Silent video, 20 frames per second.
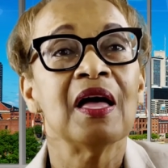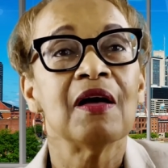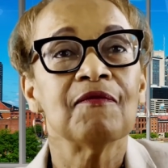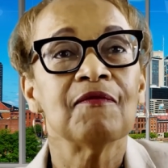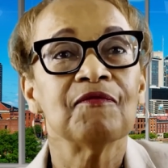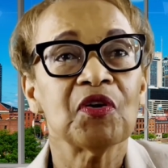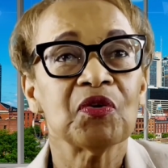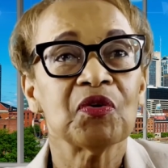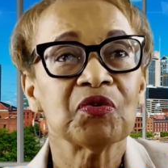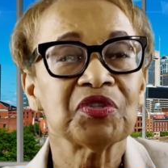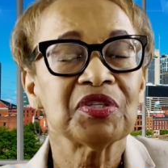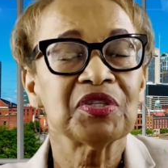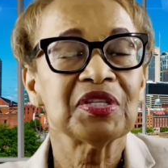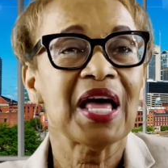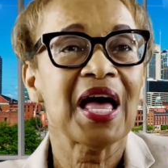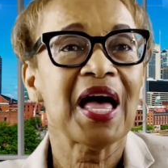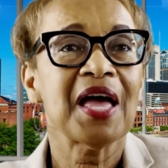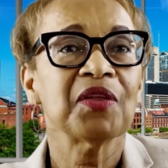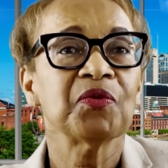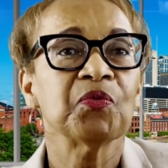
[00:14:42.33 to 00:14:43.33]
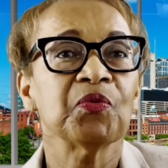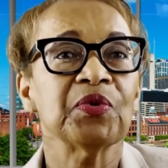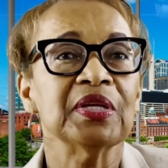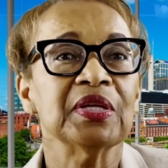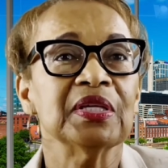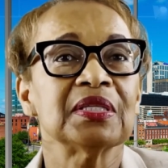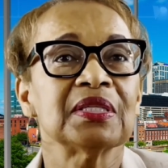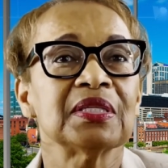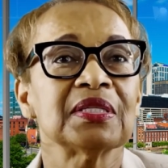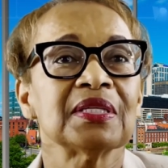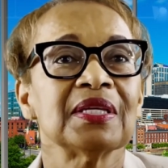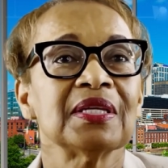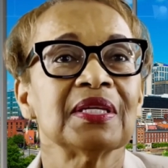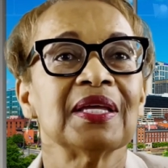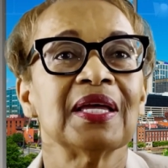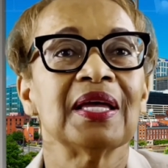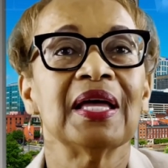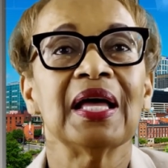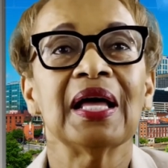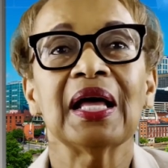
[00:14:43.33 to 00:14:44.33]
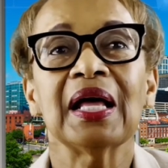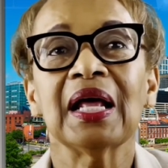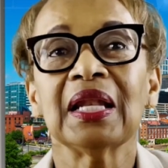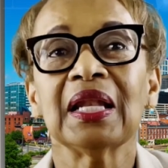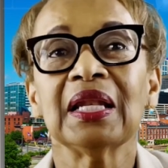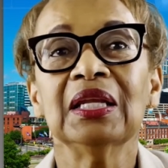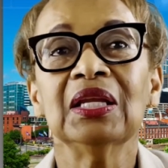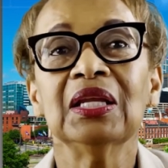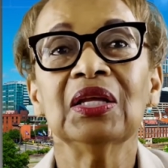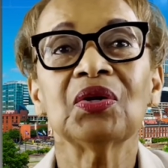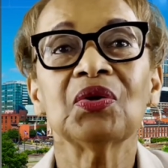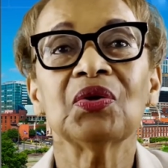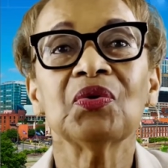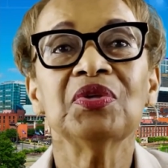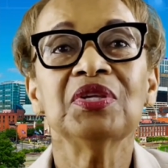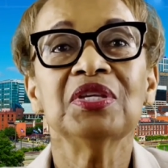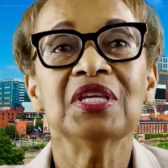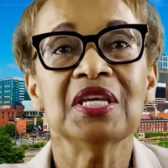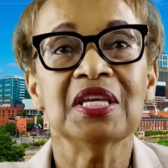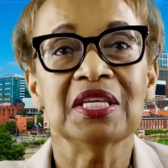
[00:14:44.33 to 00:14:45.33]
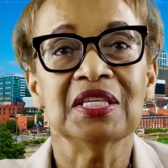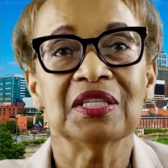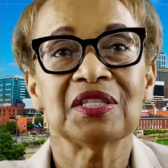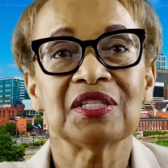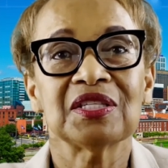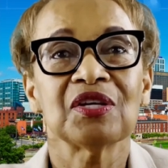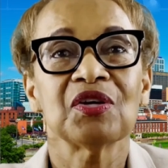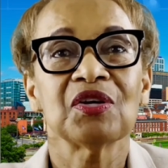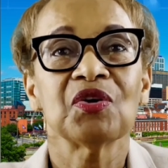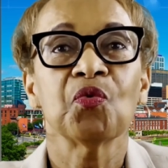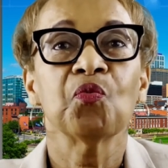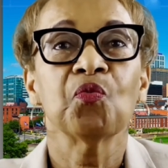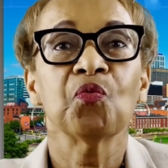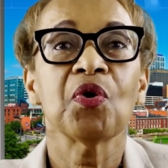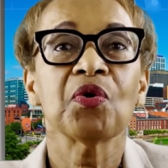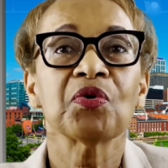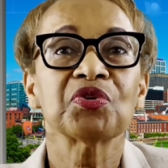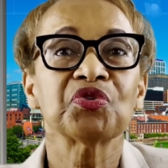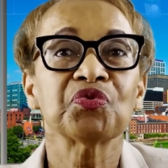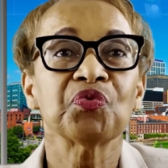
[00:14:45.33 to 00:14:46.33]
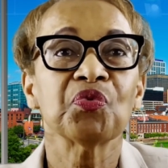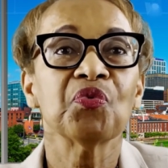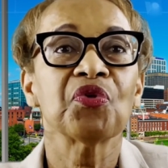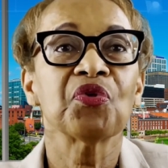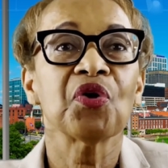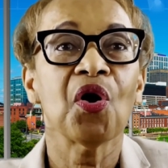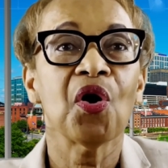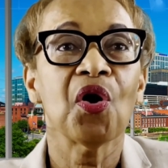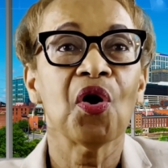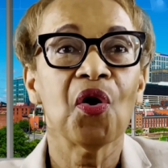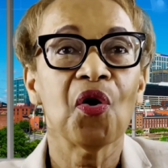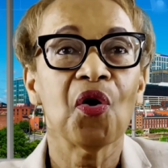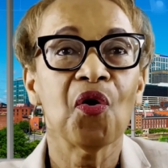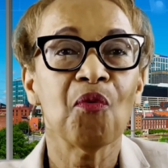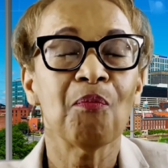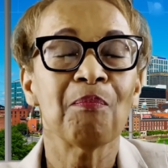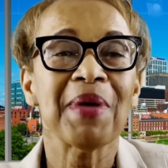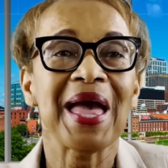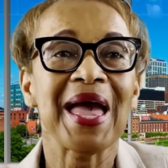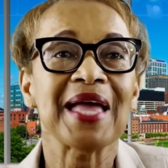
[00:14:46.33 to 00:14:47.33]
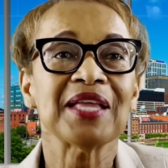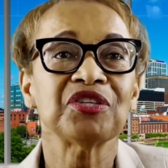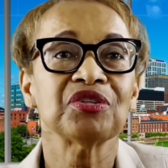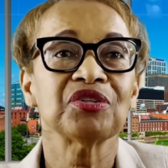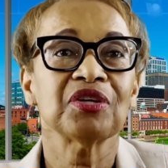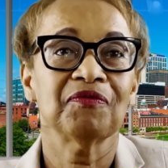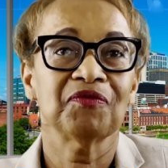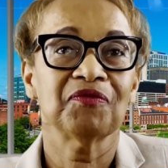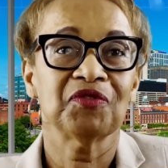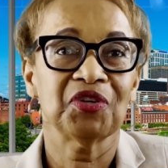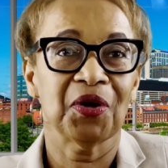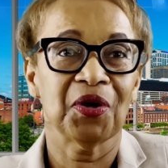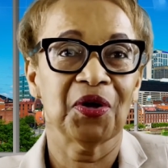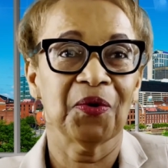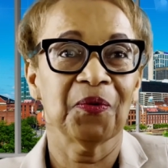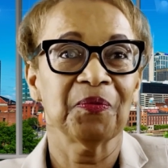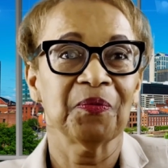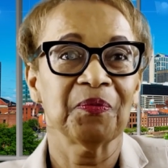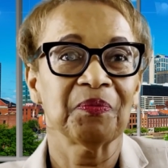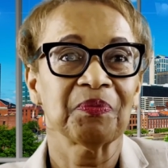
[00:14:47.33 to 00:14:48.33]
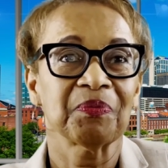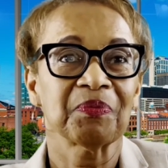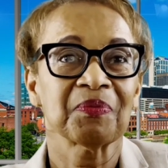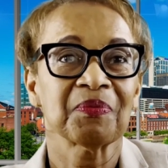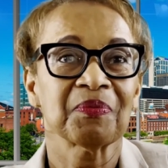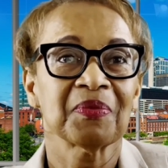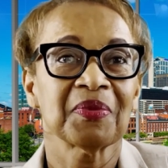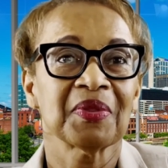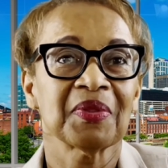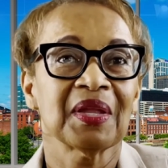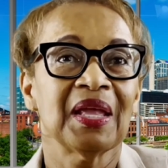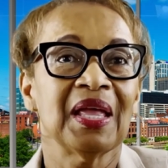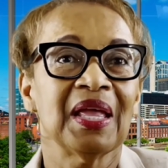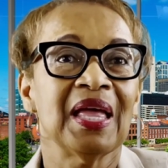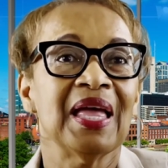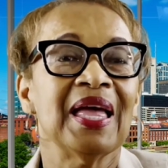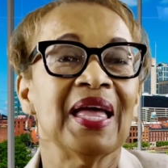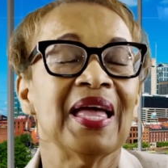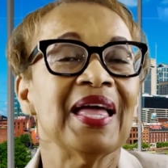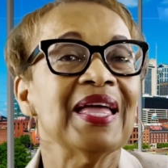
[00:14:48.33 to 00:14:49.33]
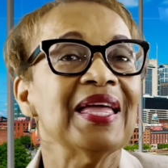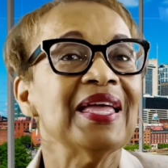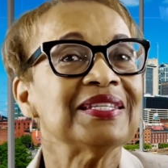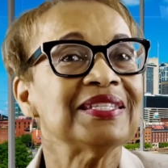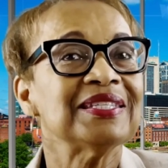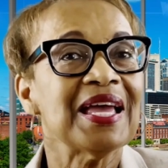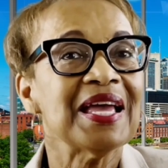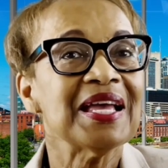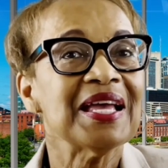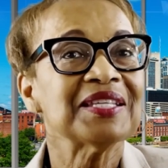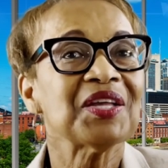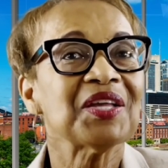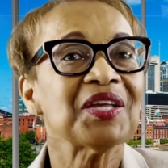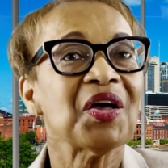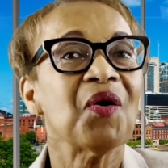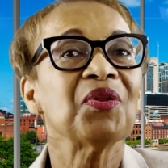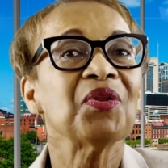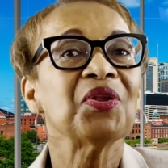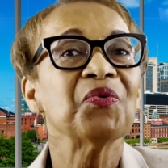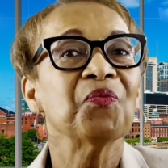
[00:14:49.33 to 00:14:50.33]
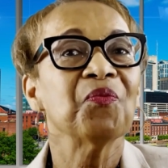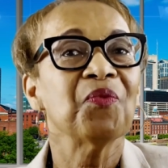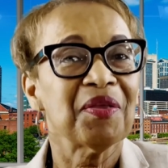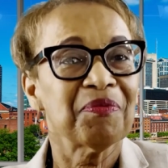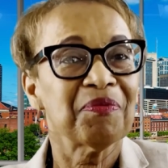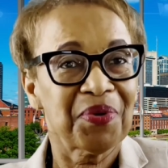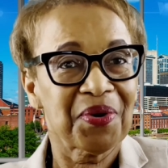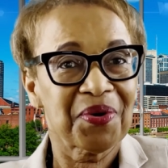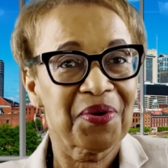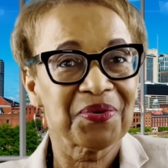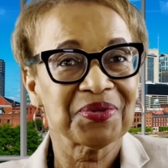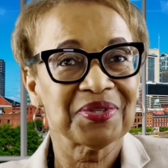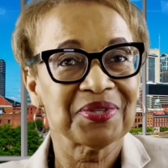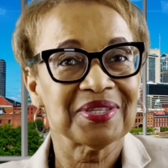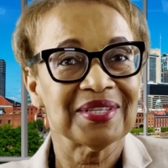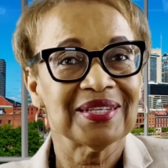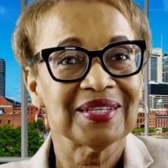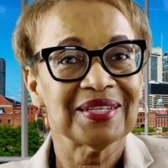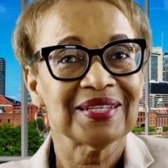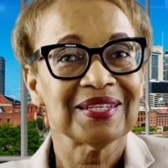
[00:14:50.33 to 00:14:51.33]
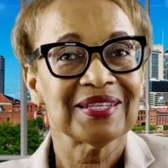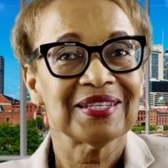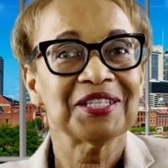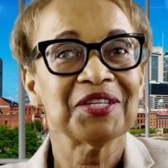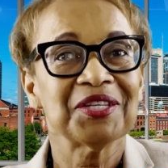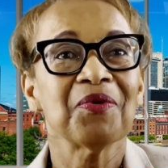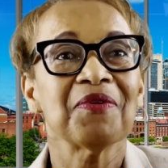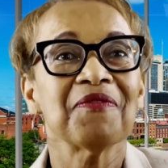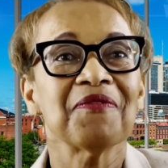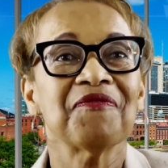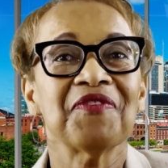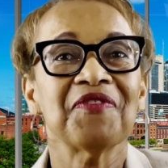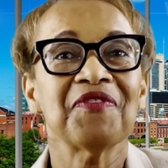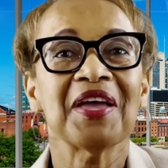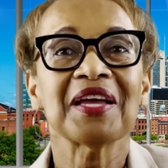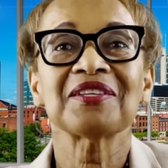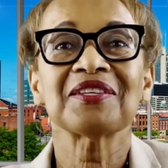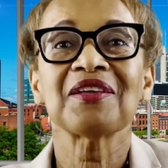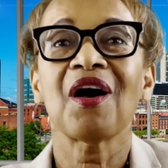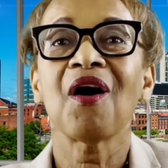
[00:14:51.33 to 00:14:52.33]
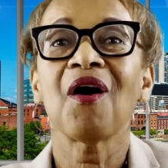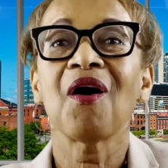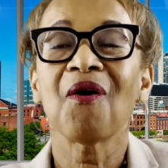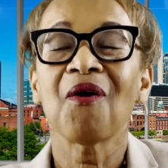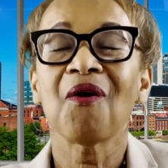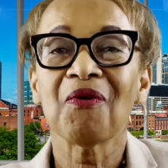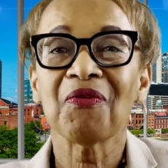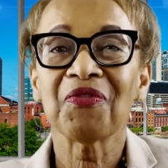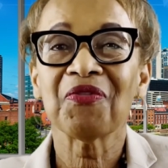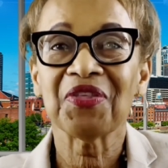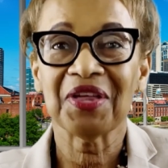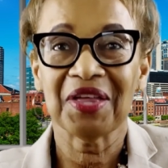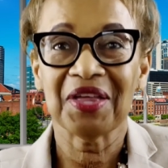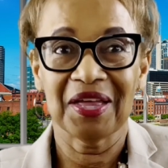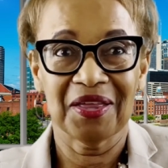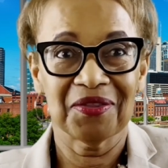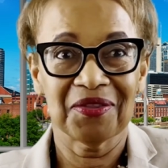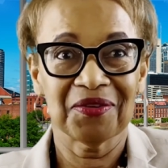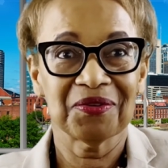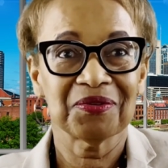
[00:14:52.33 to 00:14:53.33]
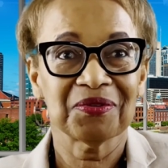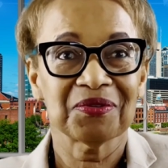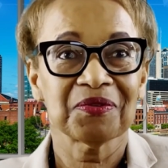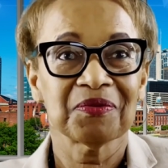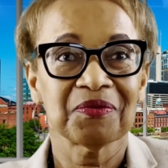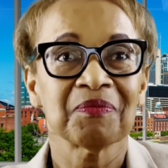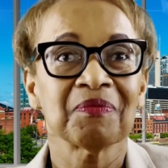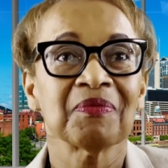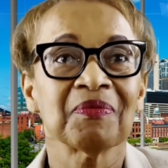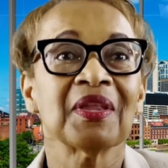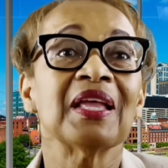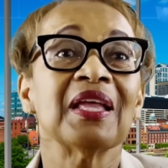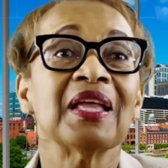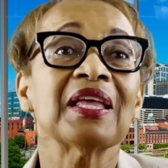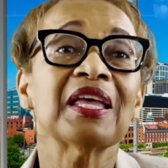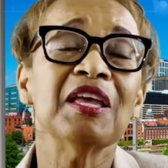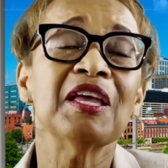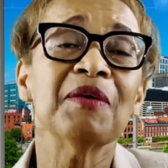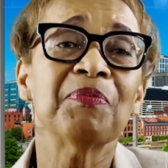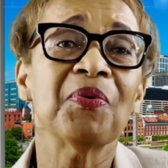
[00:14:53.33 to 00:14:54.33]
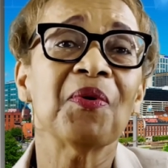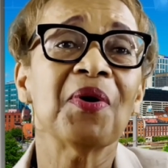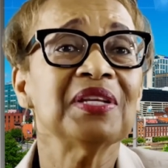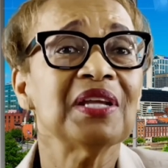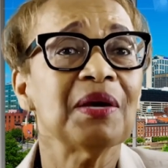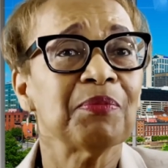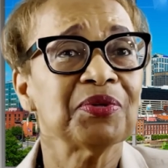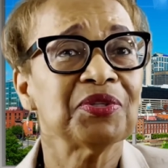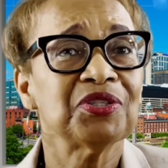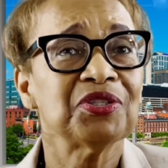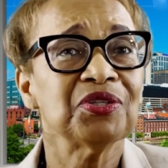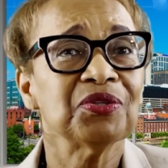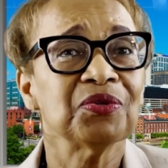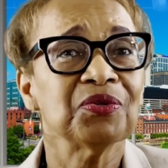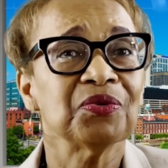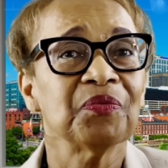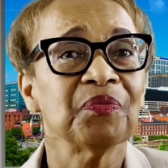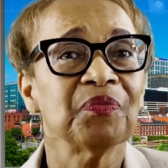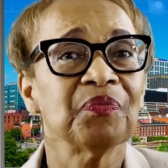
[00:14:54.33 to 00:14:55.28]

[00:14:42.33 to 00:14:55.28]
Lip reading: Verse 9 reads, "A little yeast works through the whole batch of dough." It takes only one person to infect all the others. Key point number 2,